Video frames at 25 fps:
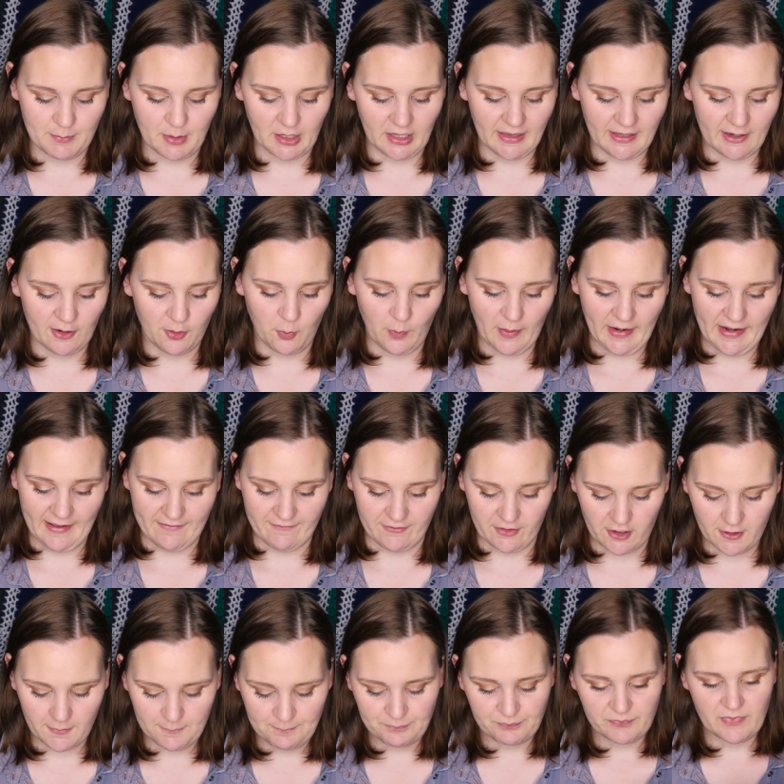pull out
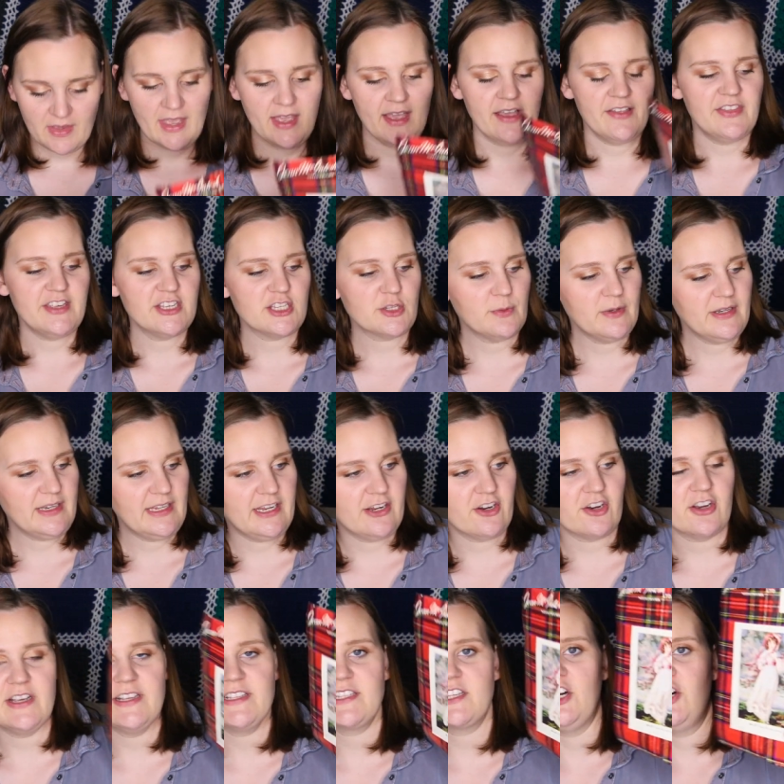whenever. This one here
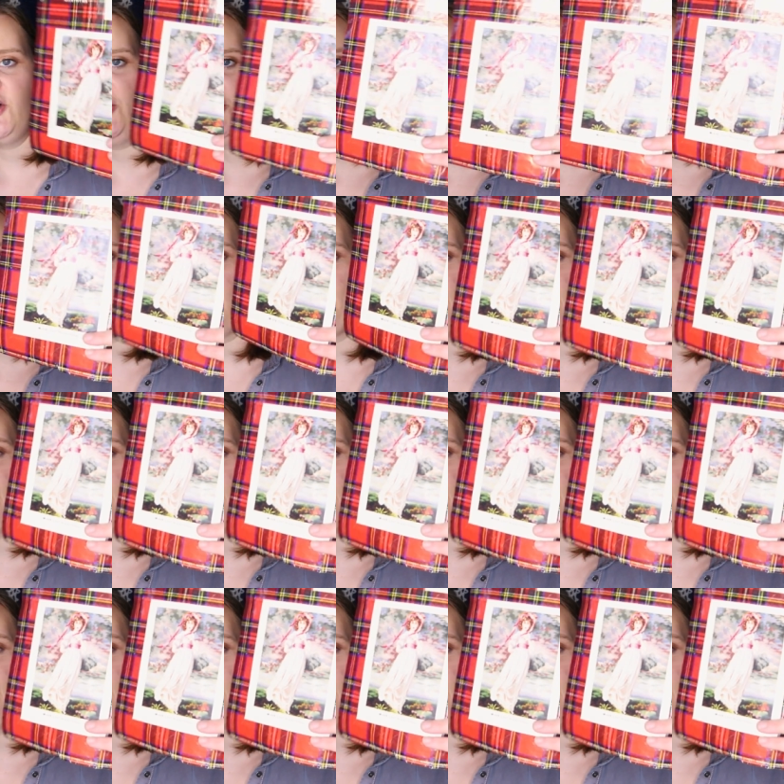is called